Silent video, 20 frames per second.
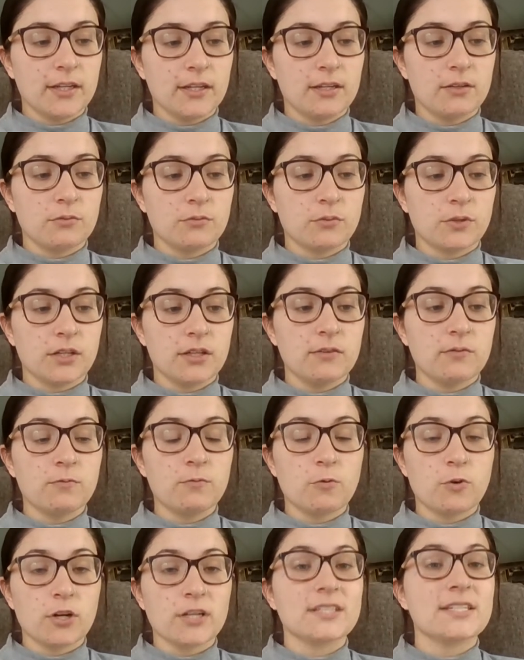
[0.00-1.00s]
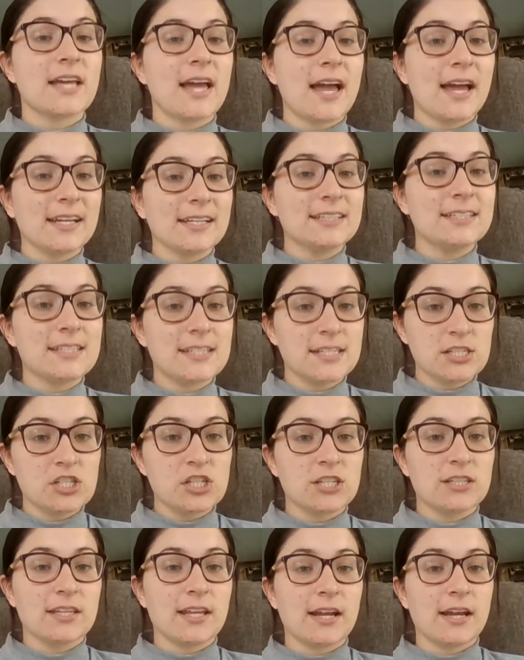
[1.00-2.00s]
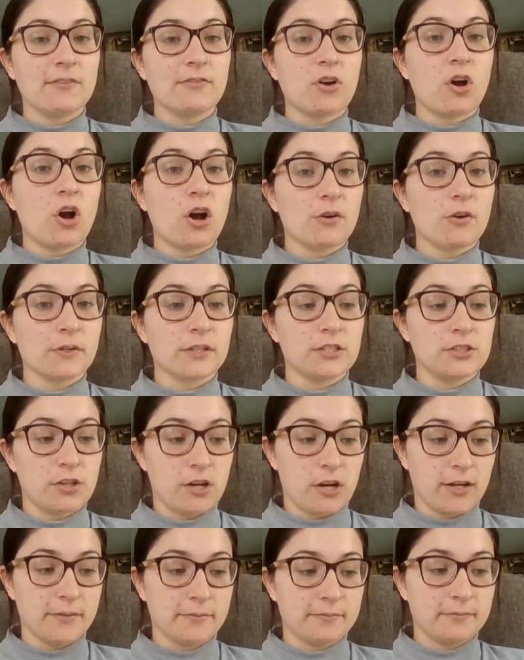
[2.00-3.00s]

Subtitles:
and reinforce any teaching that I've already taught.